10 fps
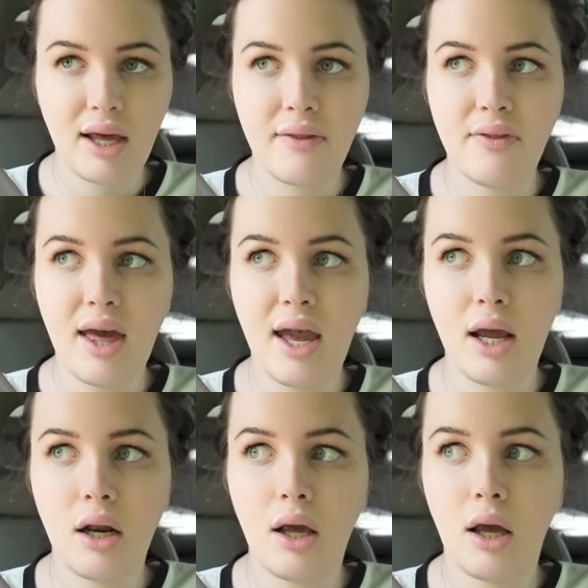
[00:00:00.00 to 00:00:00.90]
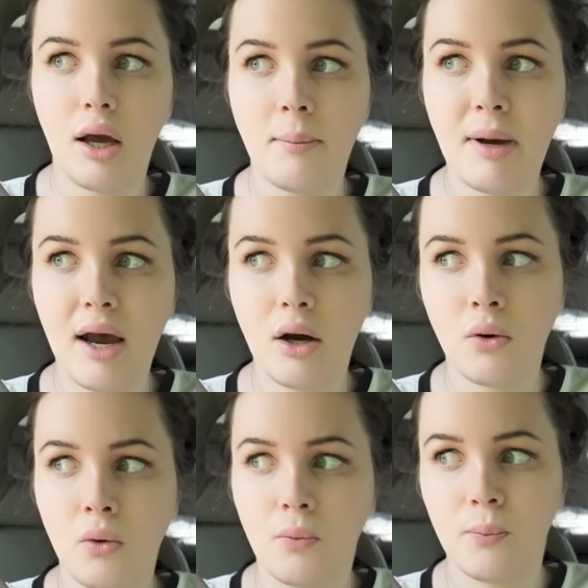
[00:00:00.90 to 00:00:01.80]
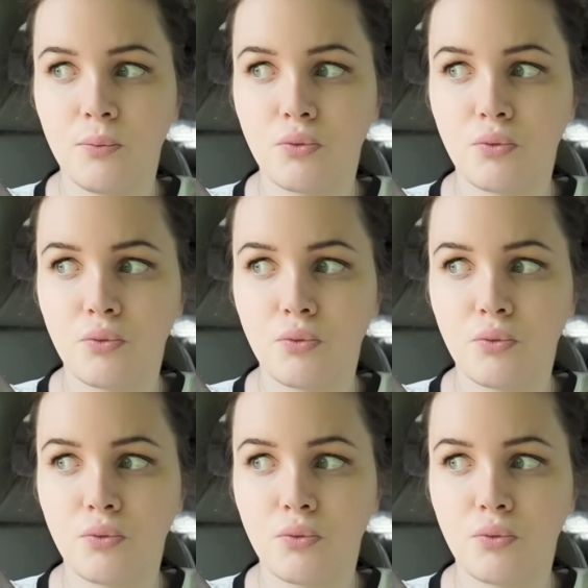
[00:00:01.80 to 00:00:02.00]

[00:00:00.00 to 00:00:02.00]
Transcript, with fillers: And then about